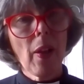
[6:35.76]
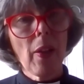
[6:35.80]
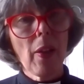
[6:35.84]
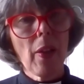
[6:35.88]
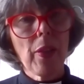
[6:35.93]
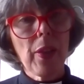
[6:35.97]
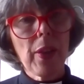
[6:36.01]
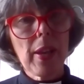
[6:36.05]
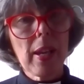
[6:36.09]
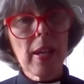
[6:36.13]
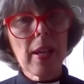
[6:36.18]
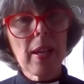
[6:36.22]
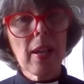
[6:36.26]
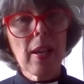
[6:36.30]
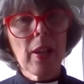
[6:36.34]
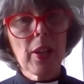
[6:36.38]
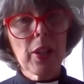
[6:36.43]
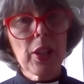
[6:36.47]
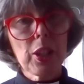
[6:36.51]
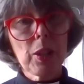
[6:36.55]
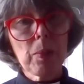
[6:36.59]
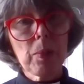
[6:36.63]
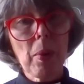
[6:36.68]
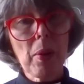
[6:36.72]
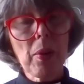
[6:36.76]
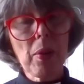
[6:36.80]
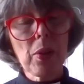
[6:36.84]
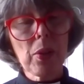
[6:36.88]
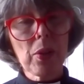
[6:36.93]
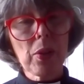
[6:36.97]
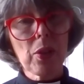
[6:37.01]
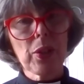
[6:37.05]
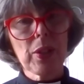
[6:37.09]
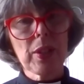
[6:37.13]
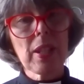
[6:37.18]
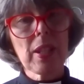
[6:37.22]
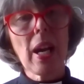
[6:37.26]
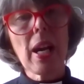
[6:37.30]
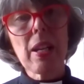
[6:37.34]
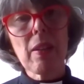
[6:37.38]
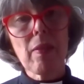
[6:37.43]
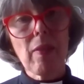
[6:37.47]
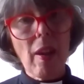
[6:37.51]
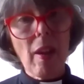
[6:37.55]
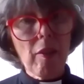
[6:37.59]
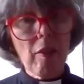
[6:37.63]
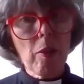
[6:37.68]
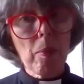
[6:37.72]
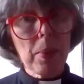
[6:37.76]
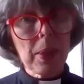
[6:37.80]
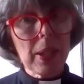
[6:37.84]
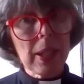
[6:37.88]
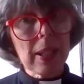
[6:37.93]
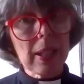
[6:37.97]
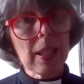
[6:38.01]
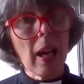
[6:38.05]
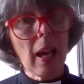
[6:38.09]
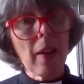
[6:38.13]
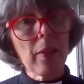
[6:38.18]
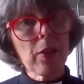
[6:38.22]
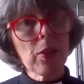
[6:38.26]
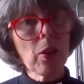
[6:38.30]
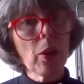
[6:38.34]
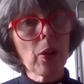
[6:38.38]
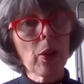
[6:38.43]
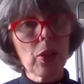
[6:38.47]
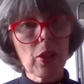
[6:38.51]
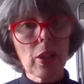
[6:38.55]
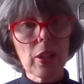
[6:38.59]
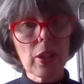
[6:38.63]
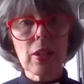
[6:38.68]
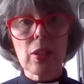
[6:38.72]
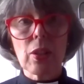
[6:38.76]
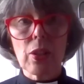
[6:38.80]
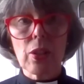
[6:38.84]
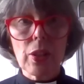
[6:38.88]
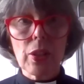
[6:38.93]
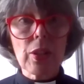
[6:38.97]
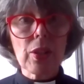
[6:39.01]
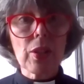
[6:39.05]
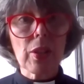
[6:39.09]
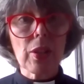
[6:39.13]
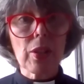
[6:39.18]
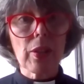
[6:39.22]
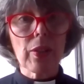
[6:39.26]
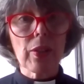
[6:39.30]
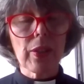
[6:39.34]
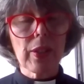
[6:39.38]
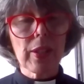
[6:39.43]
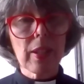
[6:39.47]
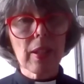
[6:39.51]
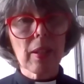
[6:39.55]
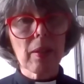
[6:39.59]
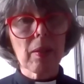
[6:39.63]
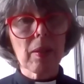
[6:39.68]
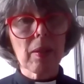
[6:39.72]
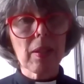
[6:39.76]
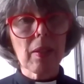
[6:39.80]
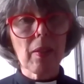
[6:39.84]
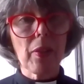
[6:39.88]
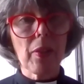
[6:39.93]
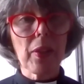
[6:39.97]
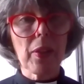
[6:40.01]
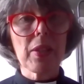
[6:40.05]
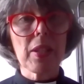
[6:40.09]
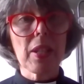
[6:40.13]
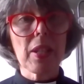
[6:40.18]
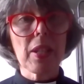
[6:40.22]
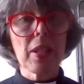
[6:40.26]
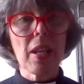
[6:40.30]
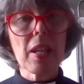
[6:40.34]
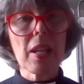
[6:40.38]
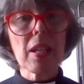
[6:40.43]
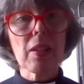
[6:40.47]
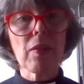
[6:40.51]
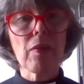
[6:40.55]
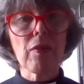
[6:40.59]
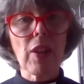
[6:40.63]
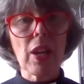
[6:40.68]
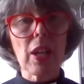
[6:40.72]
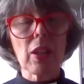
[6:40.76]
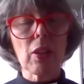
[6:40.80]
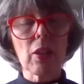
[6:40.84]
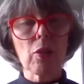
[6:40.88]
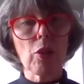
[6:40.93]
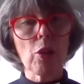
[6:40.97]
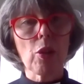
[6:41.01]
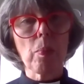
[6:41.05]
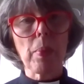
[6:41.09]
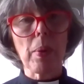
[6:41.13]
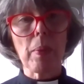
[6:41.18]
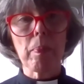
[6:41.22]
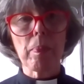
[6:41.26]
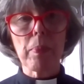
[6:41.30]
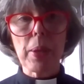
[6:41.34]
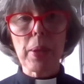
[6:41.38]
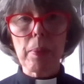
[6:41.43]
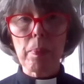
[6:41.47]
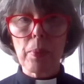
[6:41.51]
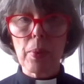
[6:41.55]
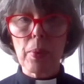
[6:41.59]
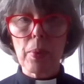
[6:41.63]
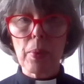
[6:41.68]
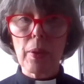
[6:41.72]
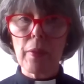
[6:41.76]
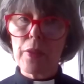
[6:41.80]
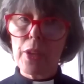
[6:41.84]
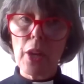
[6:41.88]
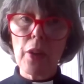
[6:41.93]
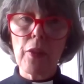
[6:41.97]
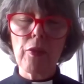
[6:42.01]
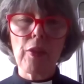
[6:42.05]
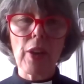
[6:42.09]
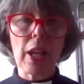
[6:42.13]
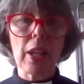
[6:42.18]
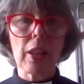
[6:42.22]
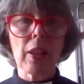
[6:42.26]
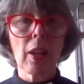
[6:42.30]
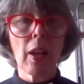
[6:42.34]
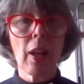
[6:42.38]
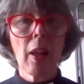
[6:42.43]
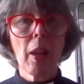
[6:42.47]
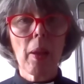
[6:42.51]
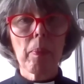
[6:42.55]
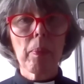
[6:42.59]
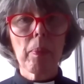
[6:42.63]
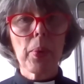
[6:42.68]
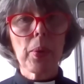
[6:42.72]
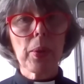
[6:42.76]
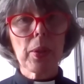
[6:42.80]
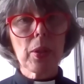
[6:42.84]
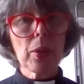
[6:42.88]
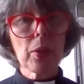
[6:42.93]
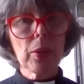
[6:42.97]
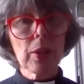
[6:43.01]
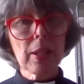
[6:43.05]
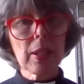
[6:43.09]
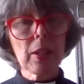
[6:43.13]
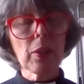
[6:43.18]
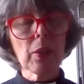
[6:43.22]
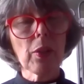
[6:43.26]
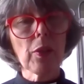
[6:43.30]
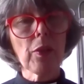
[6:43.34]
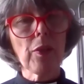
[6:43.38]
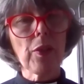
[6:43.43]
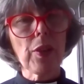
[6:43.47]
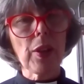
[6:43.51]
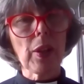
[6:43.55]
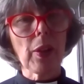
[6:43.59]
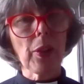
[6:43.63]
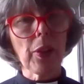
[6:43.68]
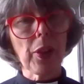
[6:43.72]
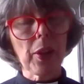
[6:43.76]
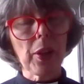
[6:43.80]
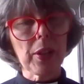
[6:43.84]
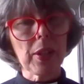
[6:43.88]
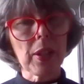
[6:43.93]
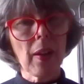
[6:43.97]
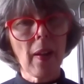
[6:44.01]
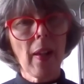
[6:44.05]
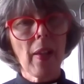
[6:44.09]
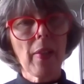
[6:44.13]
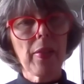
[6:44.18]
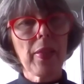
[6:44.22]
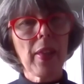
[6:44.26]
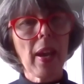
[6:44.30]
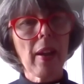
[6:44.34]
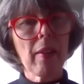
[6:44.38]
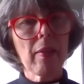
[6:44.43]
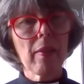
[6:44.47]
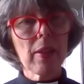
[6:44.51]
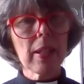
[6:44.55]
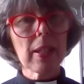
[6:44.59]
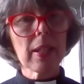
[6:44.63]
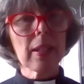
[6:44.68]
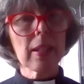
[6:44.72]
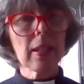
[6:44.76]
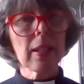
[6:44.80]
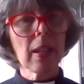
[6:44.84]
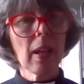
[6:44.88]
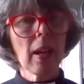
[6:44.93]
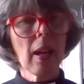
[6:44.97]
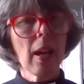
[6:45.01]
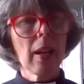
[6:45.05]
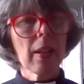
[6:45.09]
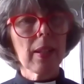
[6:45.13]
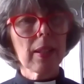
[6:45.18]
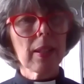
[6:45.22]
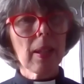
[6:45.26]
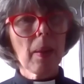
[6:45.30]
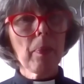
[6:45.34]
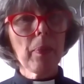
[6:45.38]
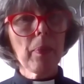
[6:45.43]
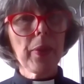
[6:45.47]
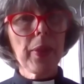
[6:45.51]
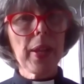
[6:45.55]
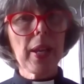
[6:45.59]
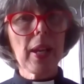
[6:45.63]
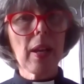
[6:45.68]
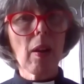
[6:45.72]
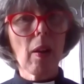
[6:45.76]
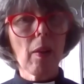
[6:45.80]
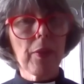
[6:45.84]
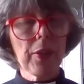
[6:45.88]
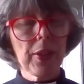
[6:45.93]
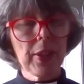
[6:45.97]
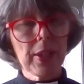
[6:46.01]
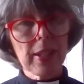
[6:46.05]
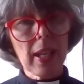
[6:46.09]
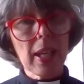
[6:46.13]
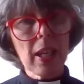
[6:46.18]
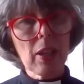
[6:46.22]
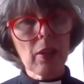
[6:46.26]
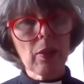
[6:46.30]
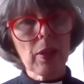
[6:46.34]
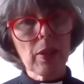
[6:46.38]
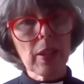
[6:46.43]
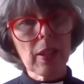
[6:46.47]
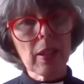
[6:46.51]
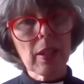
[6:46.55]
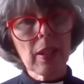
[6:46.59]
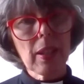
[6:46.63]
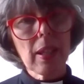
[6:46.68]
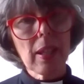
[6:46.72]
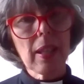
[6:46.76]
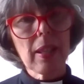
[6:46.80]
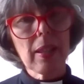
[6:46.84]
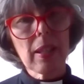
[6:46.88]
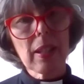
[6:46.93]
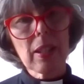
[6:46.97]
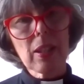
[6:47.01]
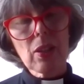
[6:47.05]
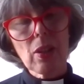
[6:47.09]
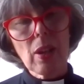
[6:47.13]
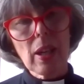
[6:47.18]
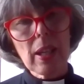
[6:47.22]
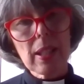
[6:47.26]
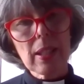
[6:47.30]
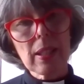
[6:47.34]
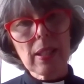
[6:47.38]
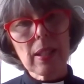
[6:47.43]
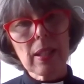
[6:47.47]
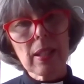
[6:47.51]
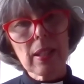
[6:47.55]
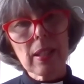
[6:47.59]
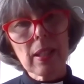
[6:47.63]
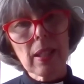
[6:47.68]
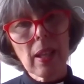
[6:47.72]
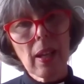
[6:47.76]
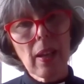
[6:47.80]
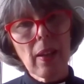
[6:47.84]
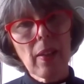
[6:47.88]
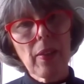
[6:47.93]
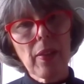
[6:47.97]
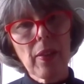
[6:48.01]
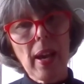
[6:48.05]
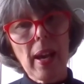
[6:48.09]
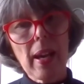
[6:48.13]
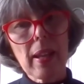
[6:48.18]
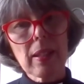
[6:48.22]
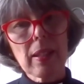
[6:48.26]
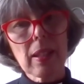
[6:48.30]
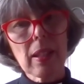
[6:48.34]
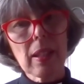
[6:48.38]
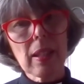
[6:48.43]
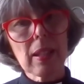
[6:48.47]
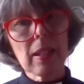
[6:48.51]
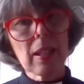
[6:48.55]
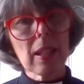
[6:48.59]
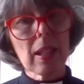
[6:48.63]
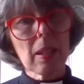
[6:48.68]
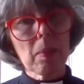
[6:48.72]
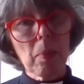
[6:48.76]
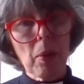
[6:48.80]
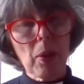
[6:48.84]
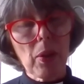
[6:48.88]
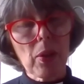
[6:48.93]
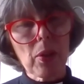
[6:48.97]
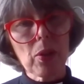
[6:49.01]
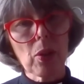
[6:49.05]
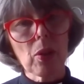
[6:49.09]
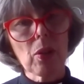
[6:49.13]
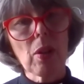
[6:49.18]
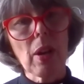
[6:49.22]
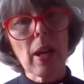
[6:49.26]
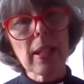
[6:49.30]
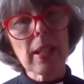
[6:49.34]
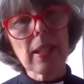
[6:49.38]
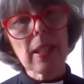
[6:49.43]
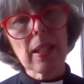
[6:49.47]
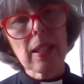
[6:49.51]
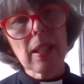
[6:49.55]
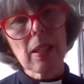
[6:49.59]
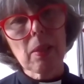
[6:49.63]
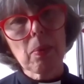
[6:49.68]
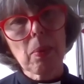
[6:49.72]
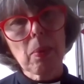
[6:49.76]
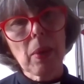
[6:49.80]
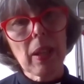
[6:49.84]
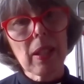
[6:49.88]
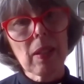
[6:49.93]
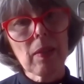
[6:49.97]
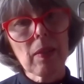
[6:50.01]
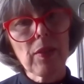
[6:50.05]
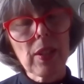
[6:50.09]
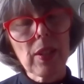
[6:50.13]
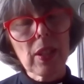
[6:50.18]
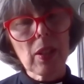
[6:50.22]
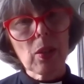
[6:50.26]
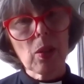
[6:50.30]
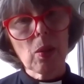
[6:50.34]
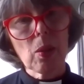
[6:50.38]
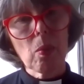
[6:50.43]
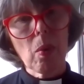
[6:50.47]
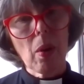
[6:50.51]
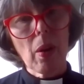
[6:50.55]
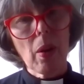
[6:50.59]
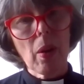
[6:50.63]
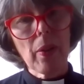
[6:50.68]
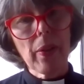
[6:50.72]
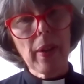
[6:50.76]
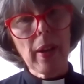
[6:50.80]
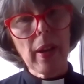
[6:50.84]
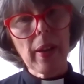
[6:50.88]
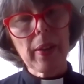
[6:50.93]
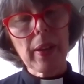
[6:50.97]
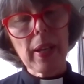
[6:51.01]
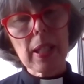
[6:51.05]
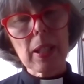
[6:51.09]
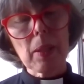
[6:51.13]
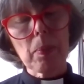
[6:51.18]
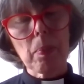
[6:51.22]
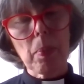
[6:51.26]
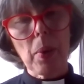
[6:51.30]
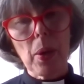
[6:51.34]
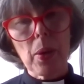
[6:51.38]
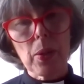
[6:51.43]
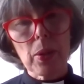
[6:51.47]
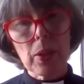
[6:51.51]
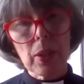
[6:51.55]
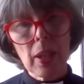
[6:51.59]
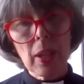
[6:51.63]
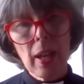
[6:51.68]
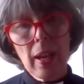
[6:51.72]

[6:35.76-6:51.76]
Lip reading: the spiritual side of everybody's lives, not just Christians, that there's an interfaith group and people of no faith, but who still feel that there is something of the sacred in this crisis, that it's a spiritual crisis as well as a physical one. And I suppose